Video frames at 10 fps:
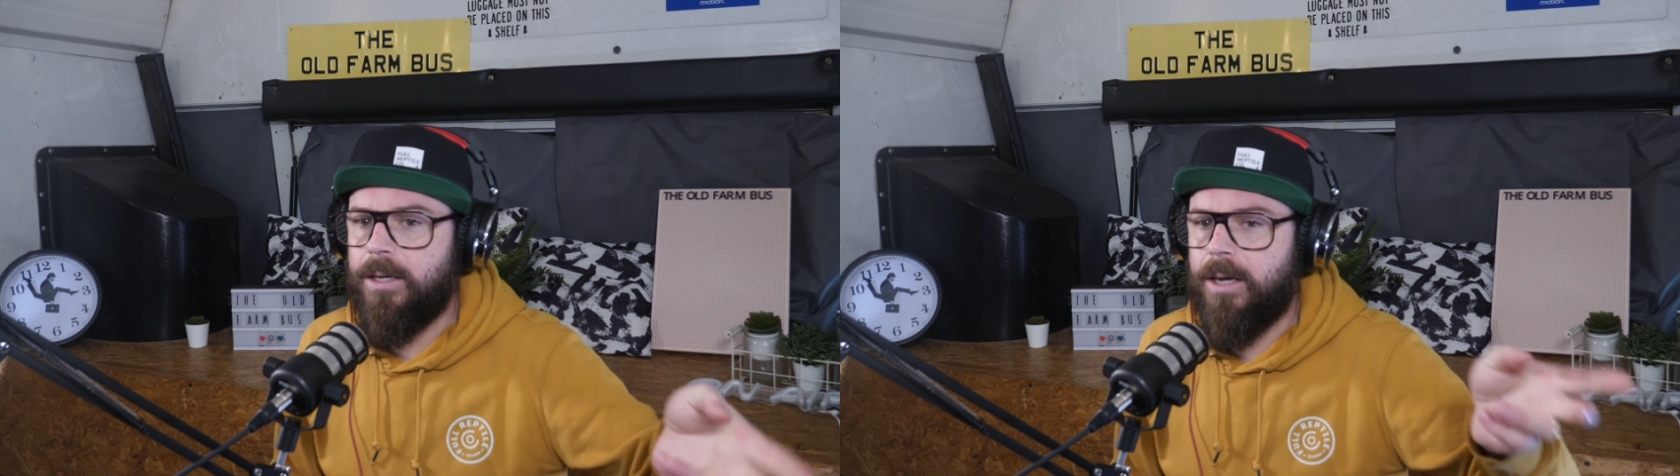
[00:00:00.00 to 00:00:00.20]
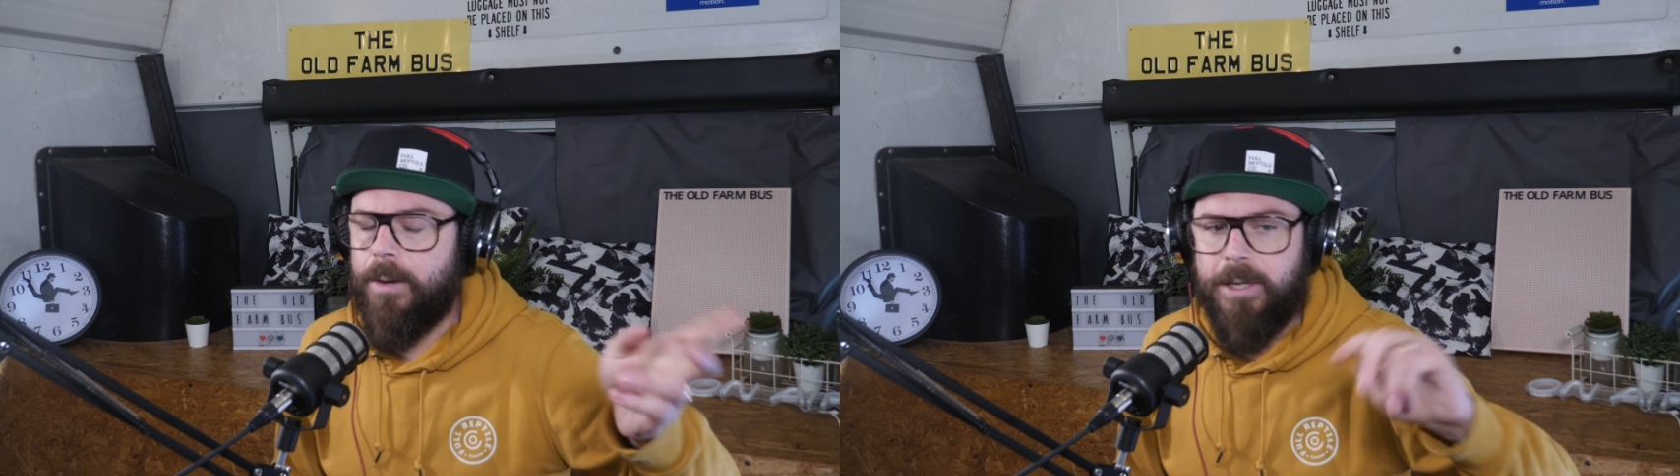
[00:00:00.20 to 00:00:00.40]

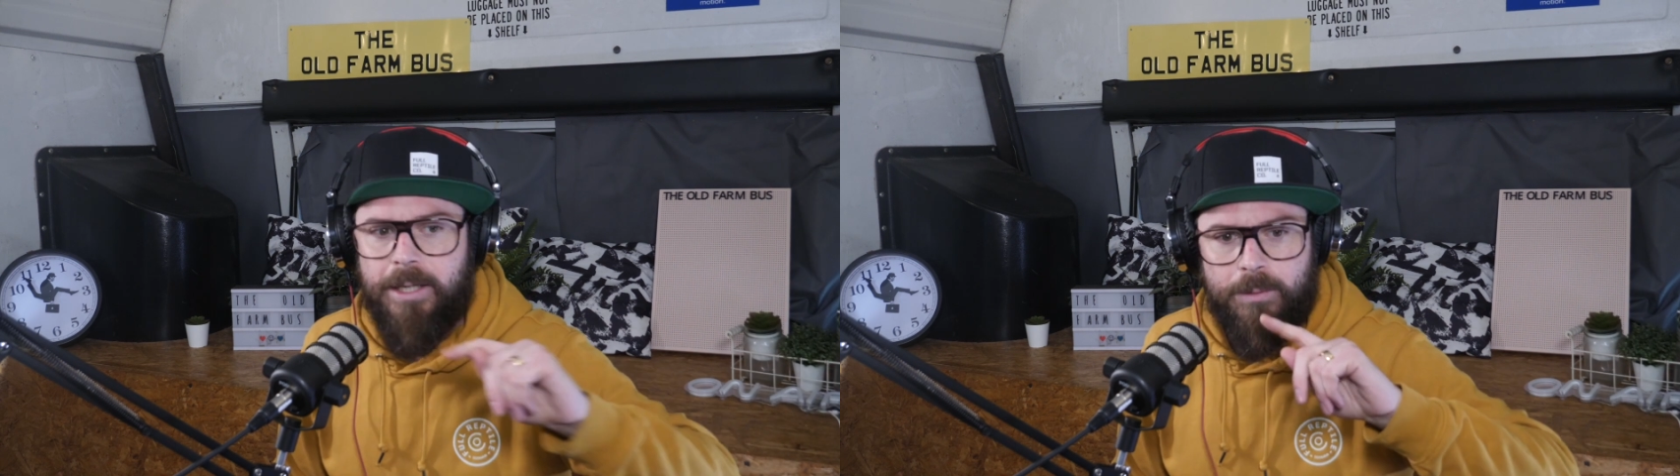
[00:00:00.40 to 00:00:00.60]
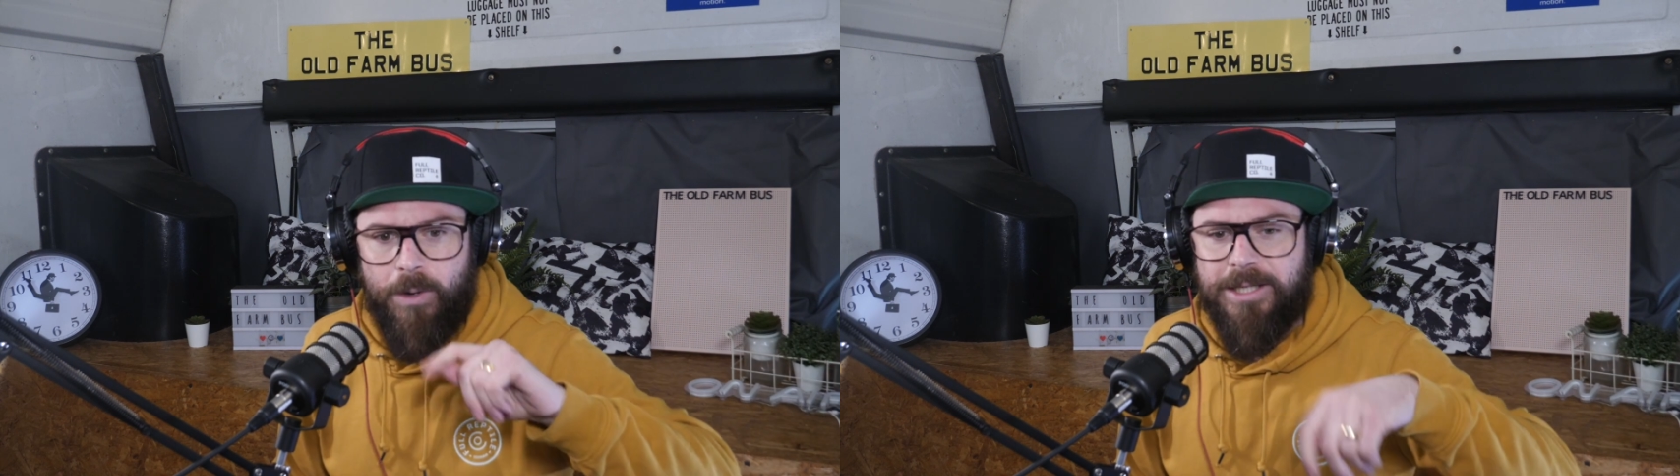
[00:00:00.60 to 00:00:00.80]

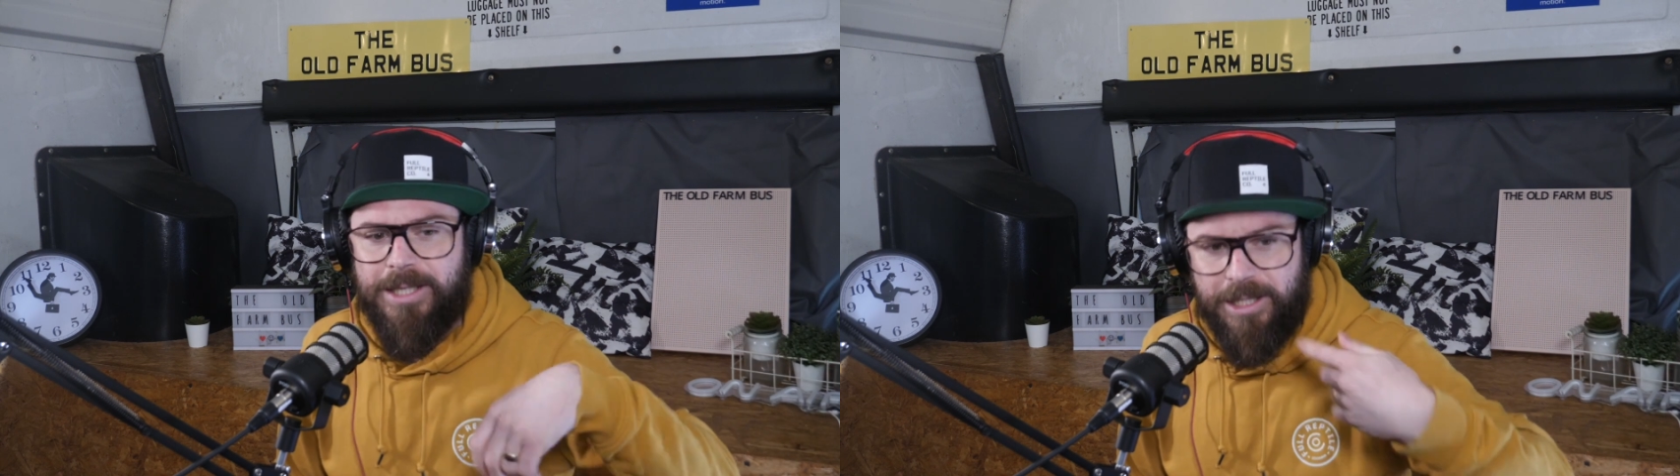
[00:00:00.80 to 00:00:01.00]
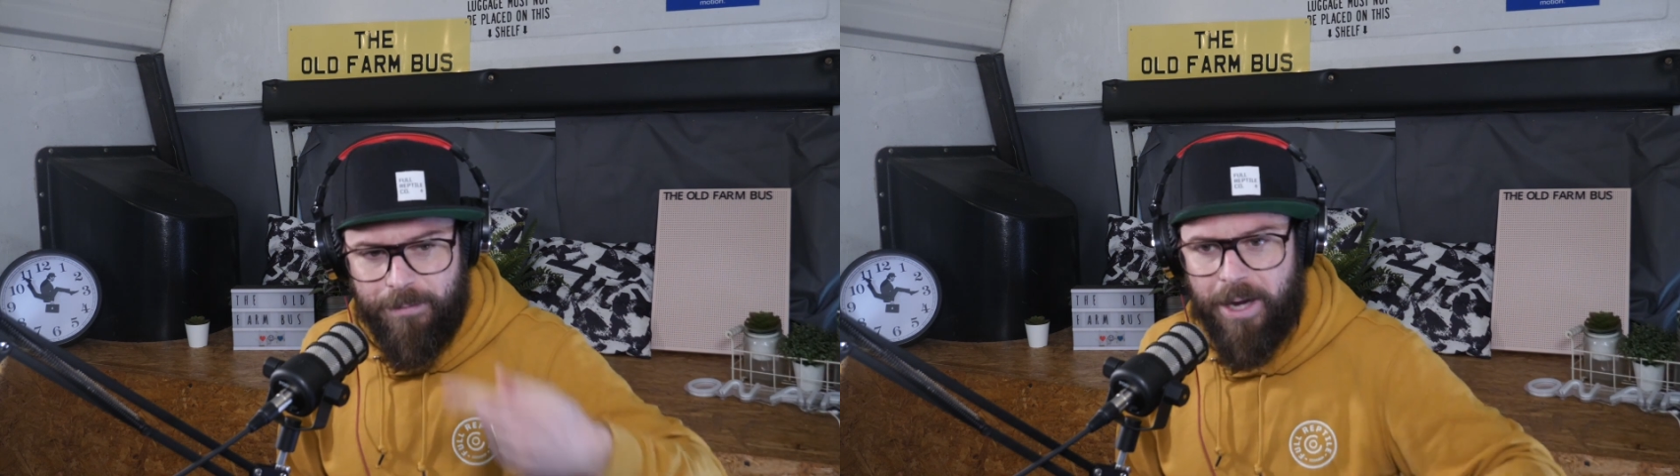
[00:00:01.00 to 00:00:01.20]

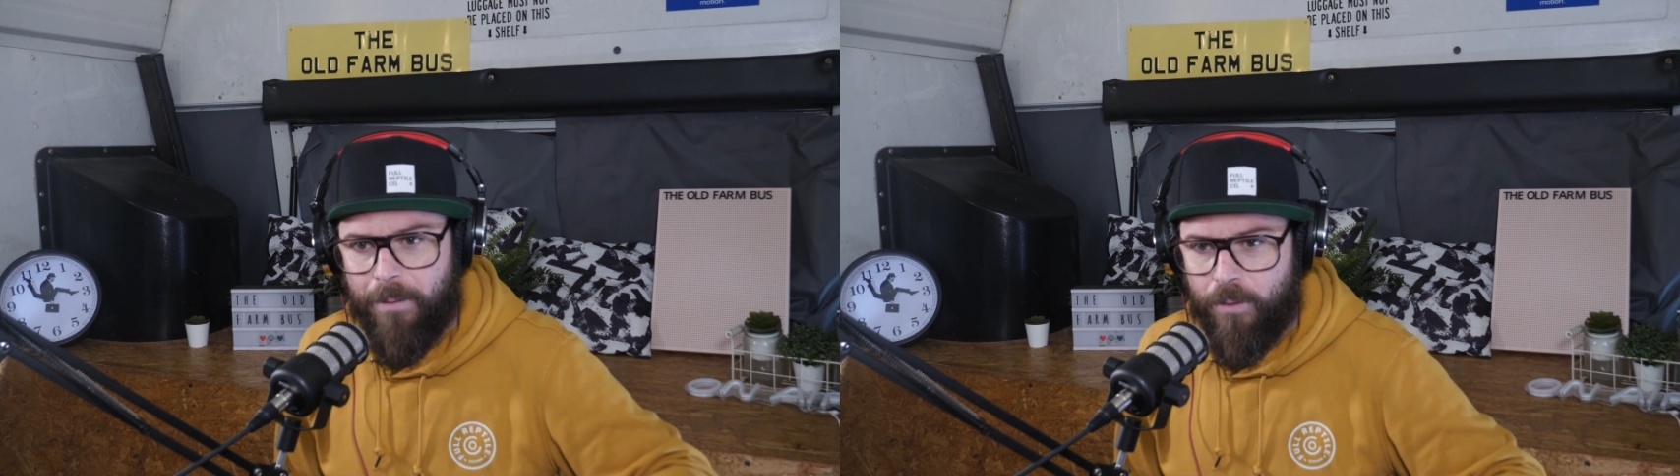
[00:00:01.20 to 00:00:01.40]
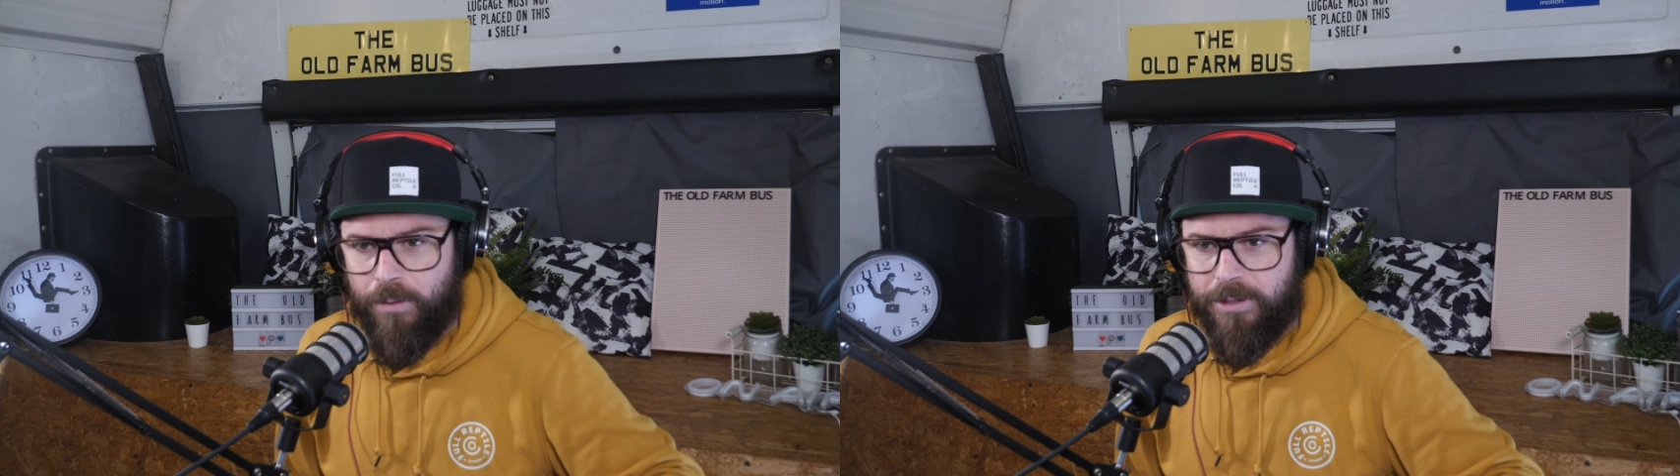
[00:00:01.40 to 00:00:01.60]
Citibank
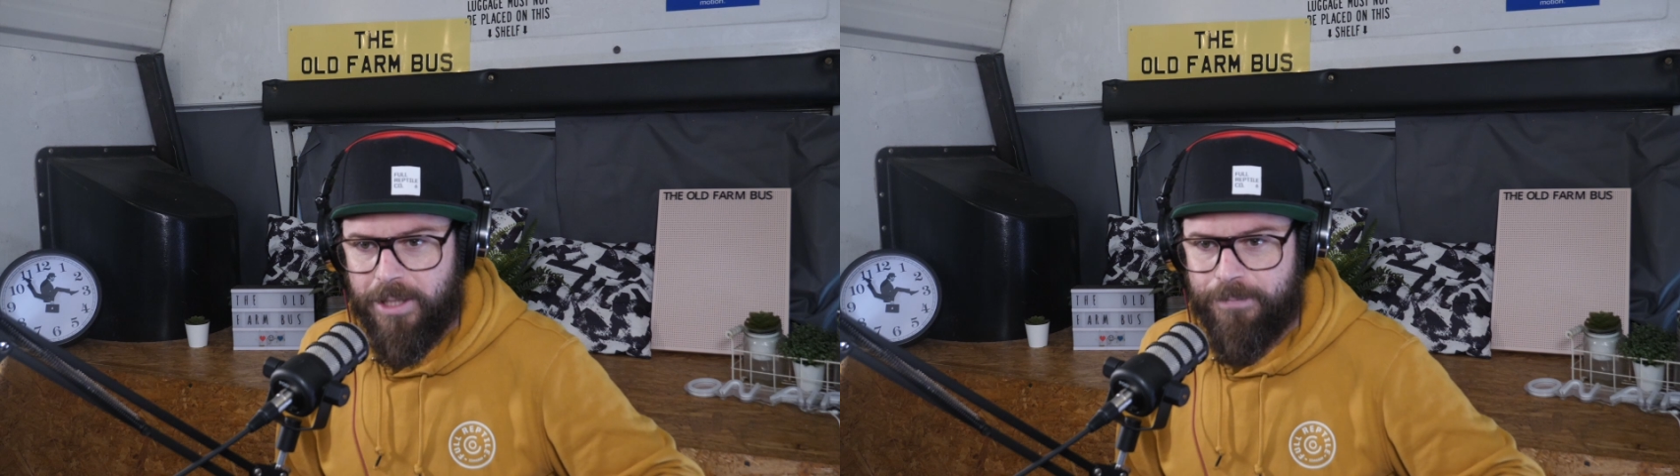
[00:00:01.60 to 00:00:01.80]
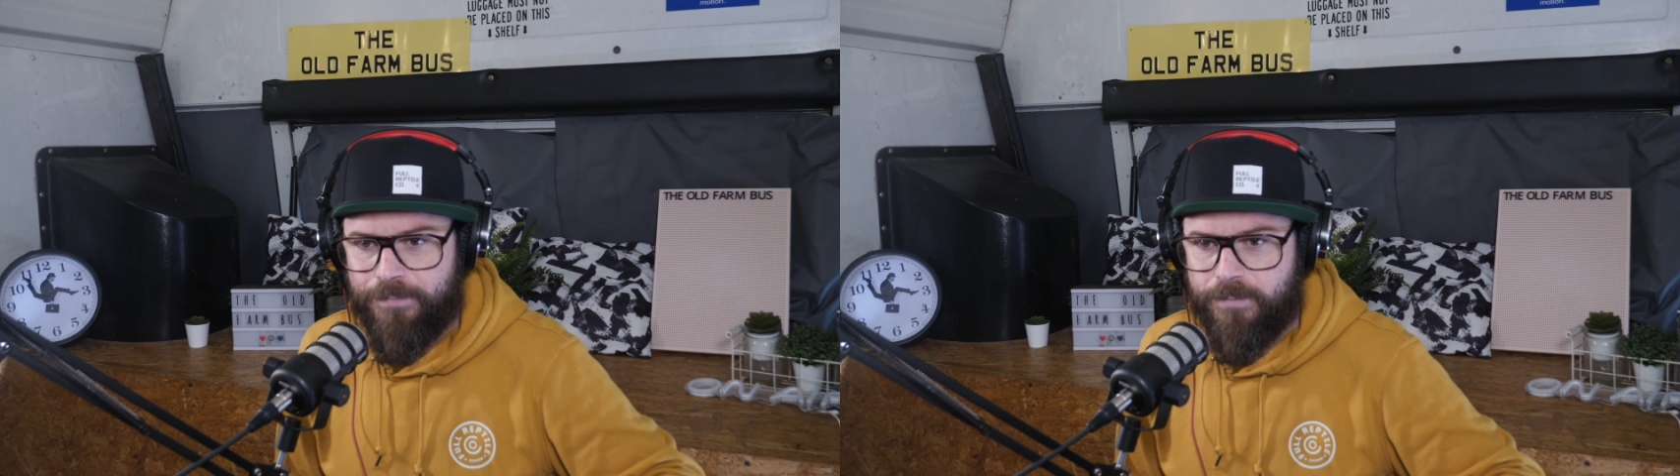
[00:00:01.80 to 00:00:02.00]
bought it,